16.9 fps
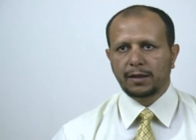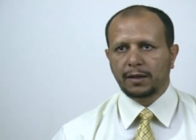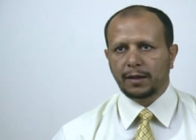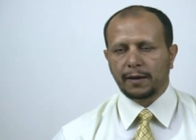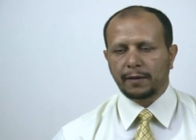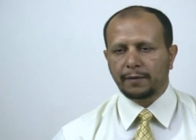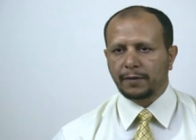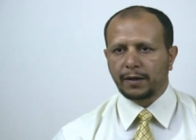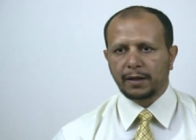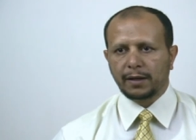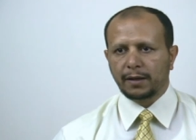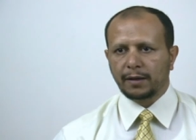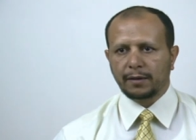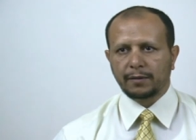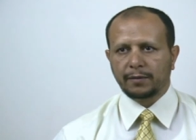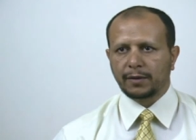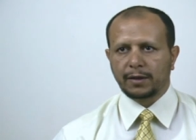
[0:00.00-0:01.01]

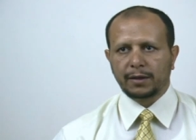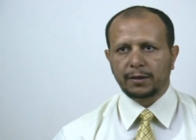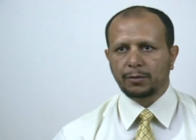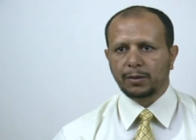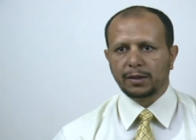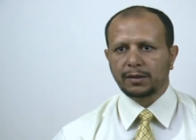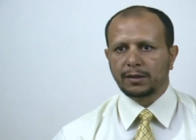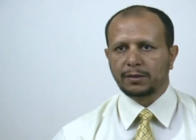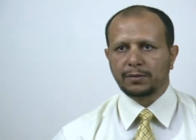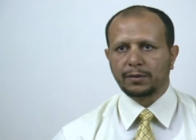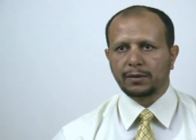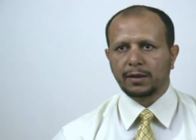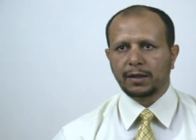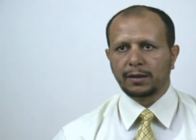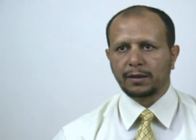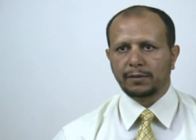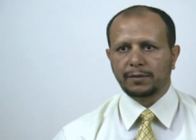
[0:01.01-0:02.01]
very
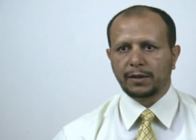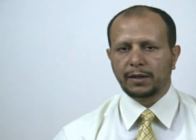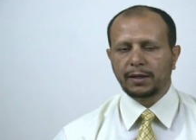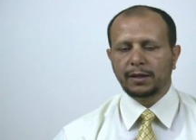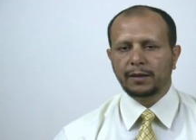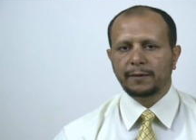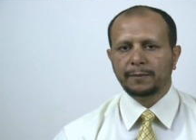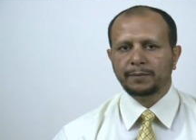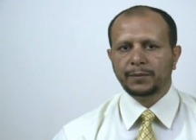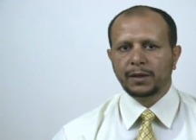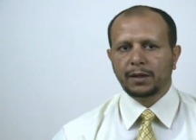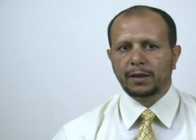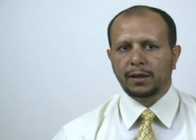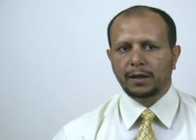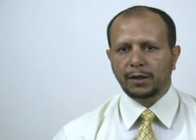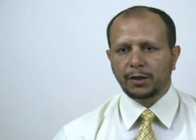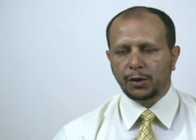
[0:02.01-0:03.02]
wonderful and very
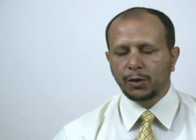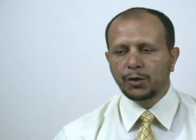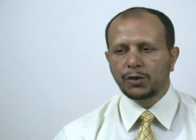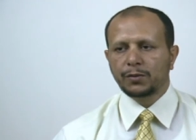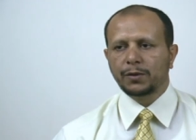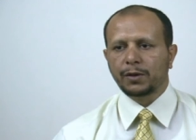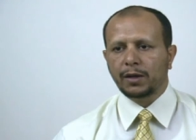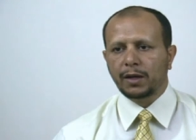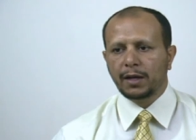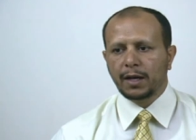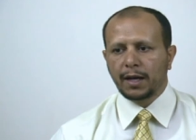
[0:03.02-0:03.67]
useful.